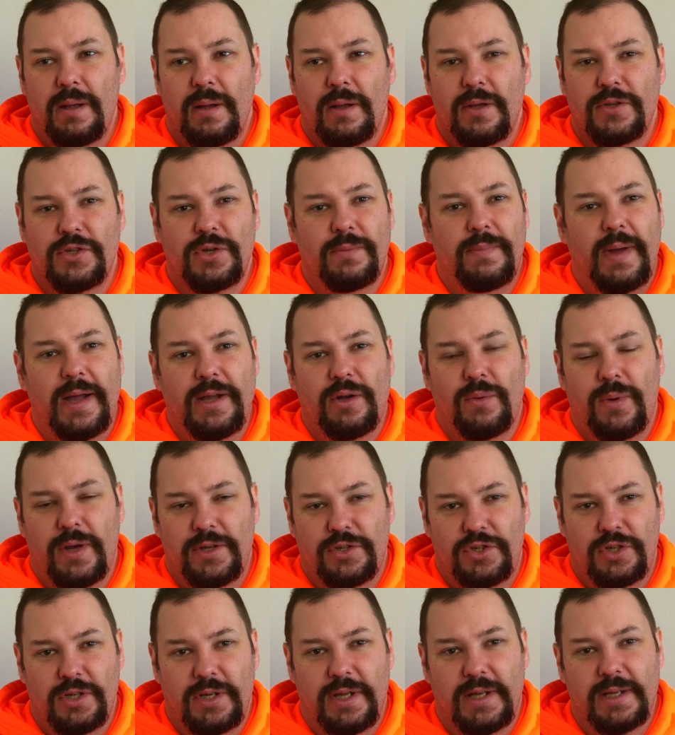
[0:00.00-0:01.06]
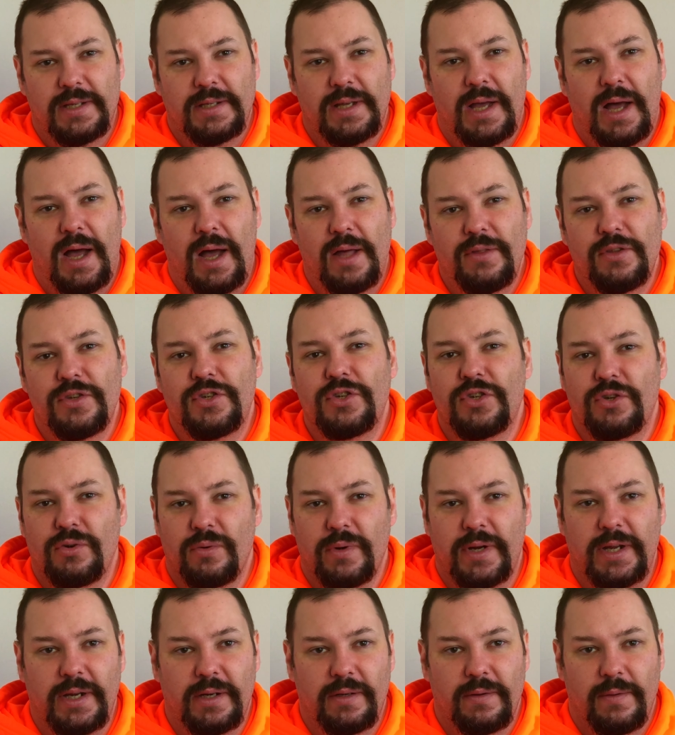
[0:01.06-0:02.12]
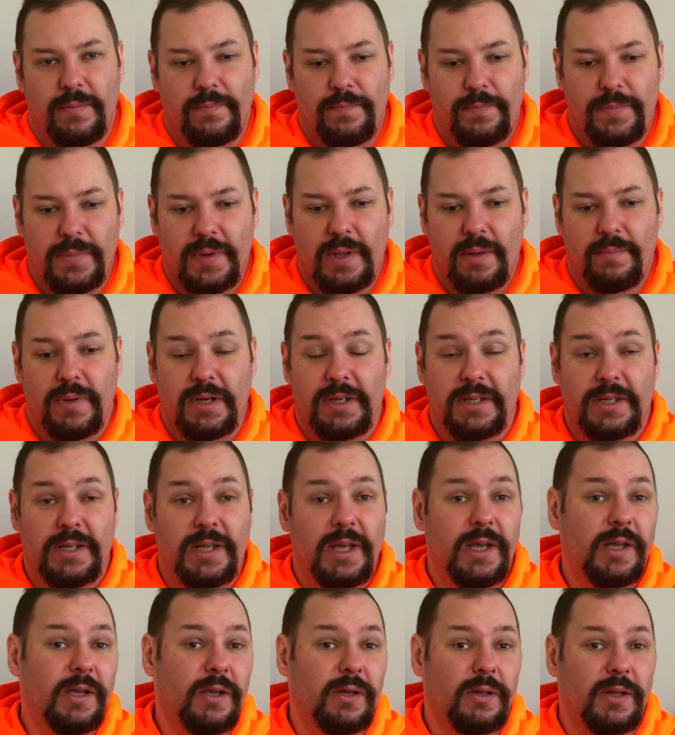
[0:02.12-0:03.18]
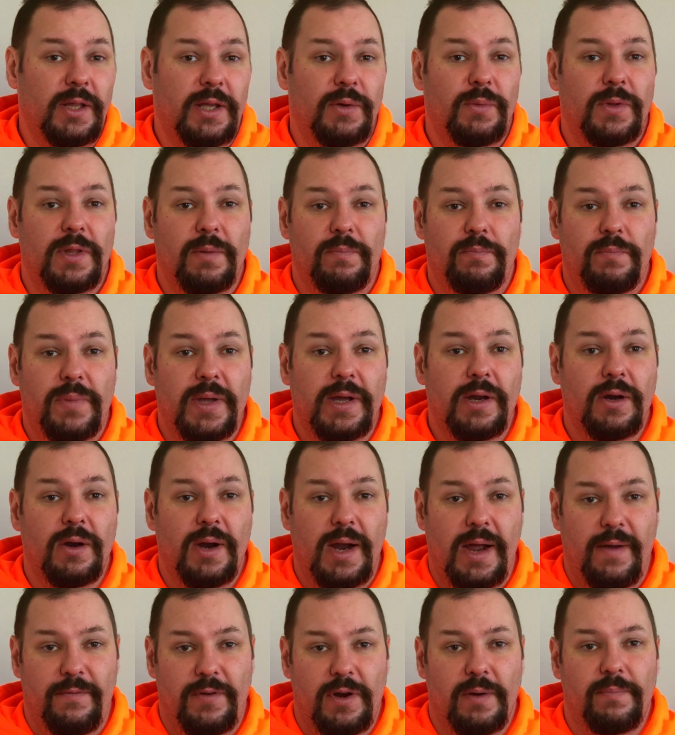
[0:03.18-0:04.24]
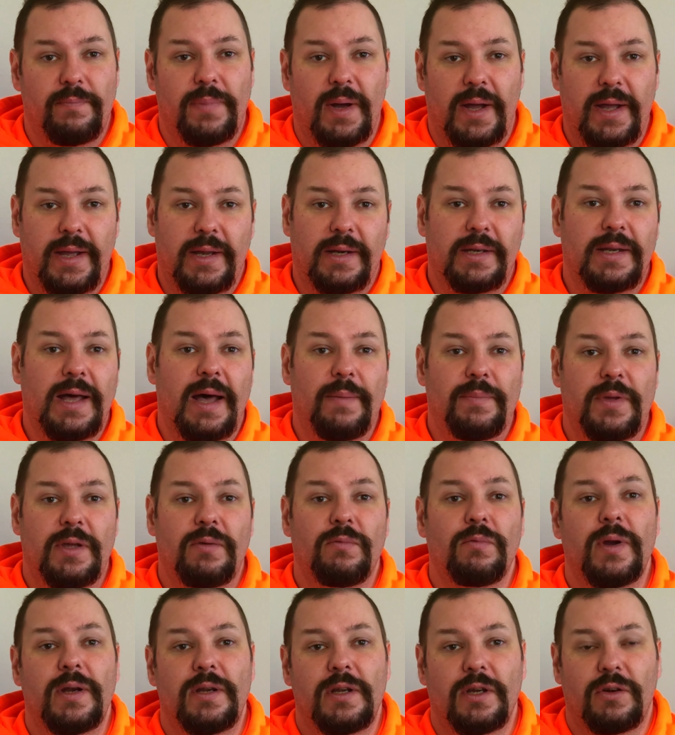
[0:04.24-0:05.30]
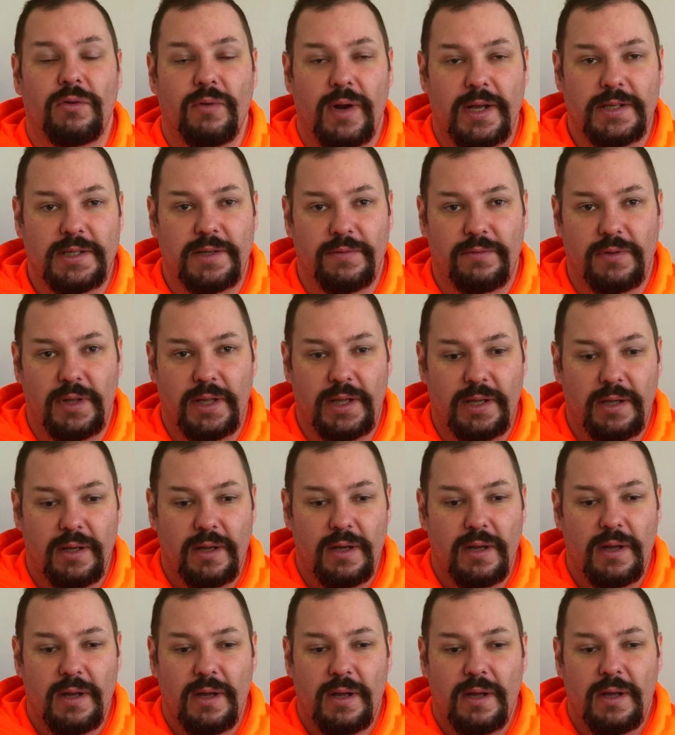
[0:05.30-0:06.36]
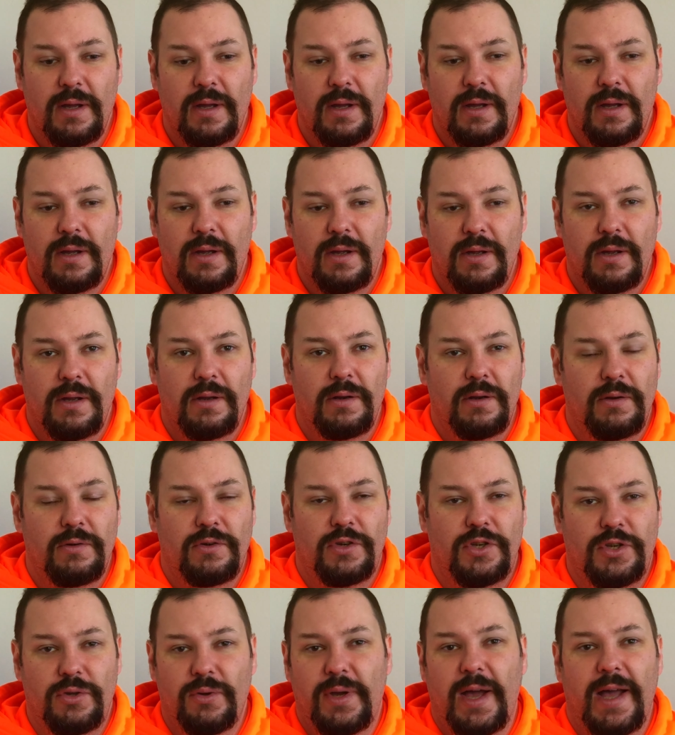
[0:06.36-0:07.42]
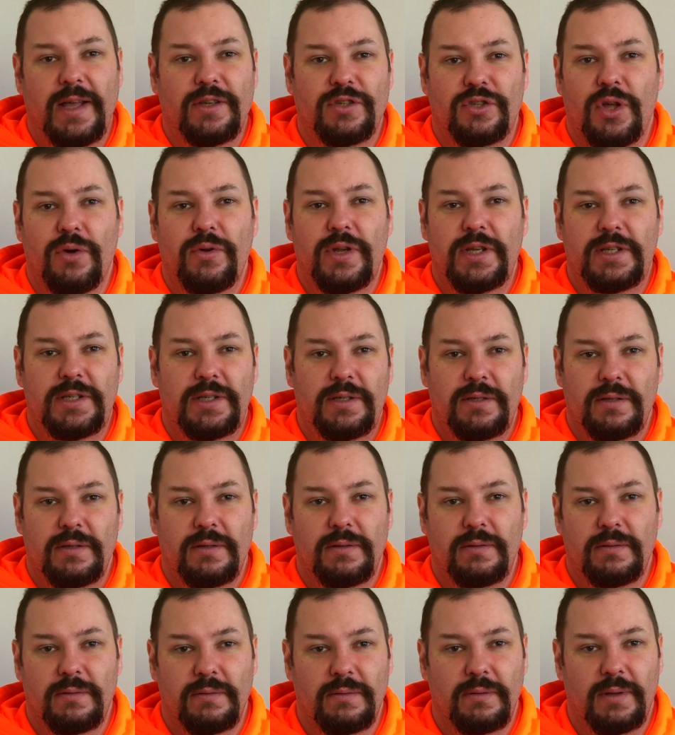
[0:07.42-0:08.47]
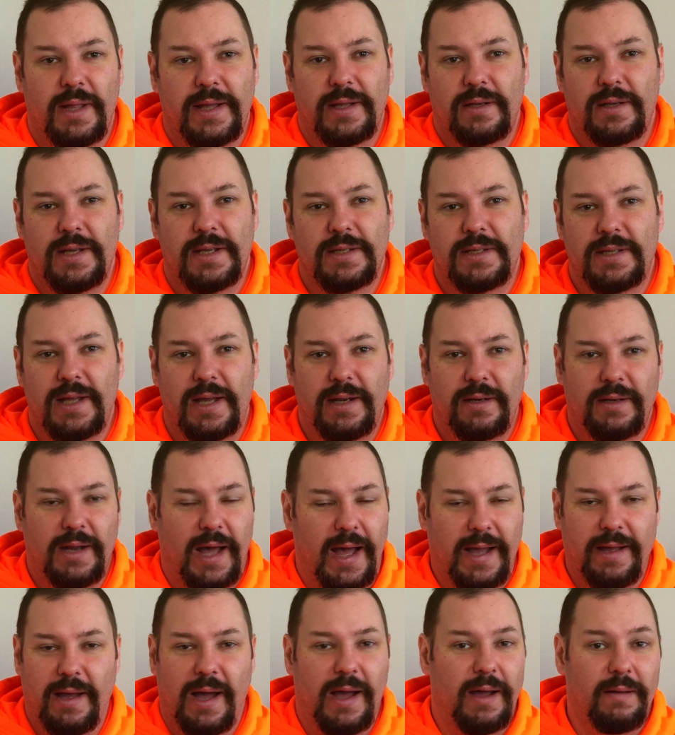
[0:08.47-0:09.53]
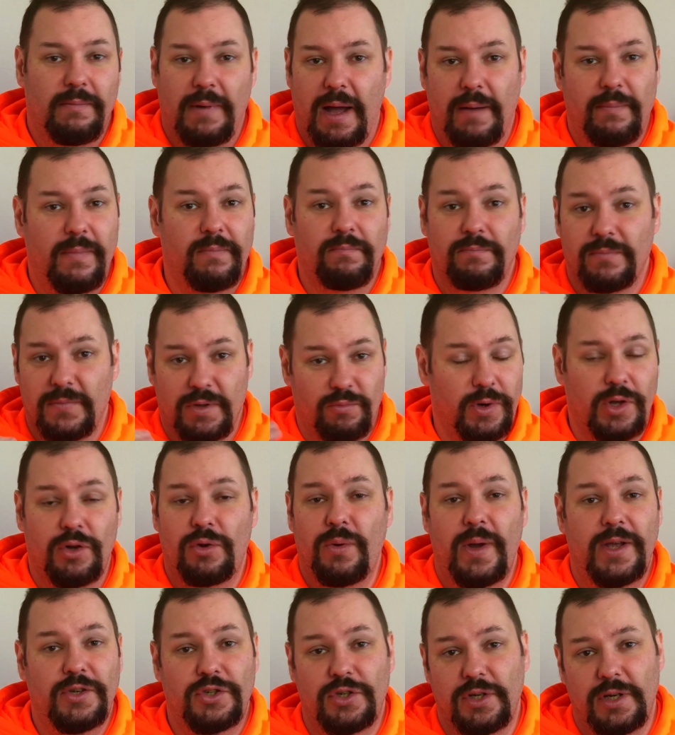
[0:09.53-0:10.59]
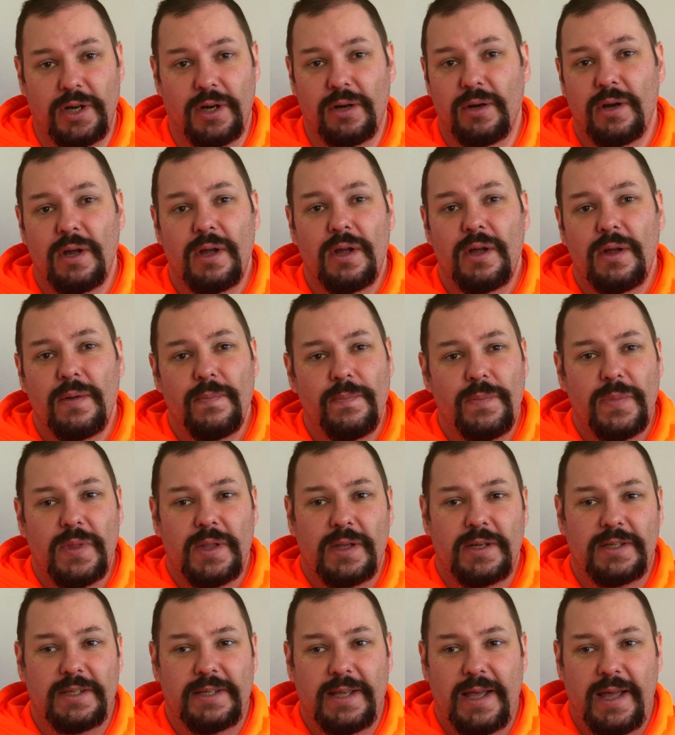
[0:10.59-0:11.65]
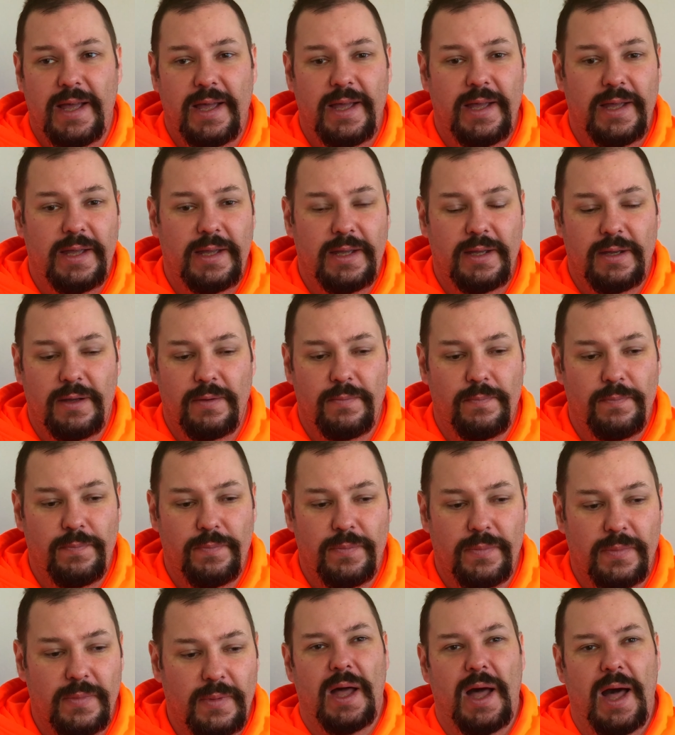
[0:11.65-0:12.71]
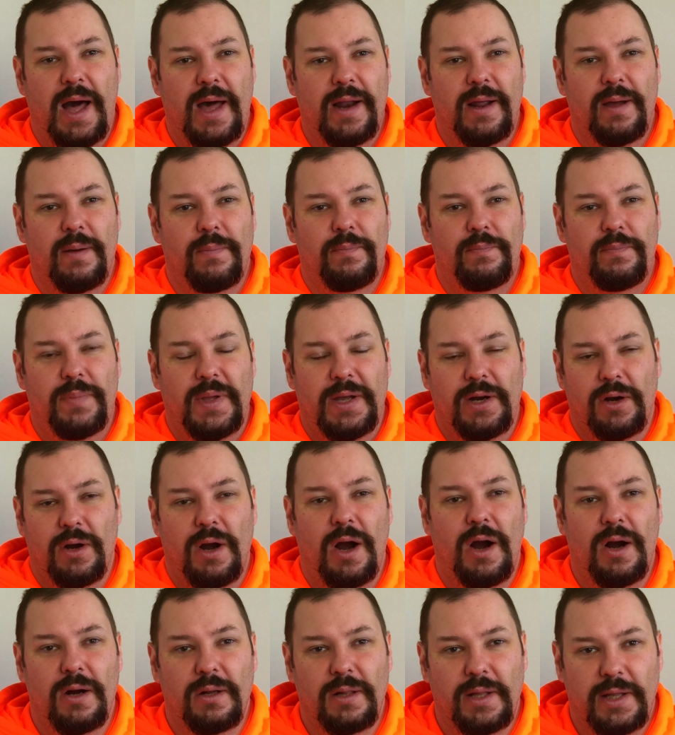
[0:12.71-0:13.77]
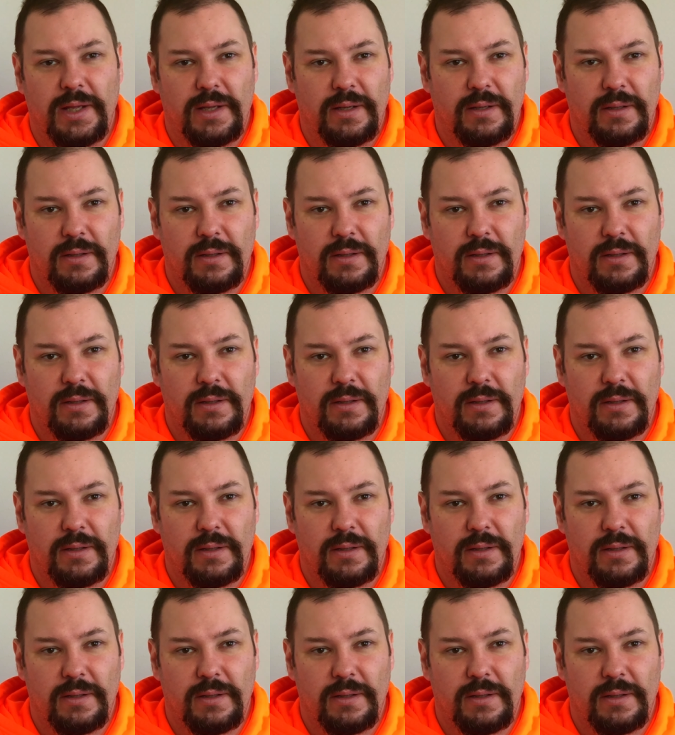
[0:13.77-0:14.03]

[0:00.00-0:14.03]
So my question is, on the street, particularly with a bigger, heavier bike not being ridden aggressively, do you guys notice? Like, is that, the real question here, say on a bigger Harley,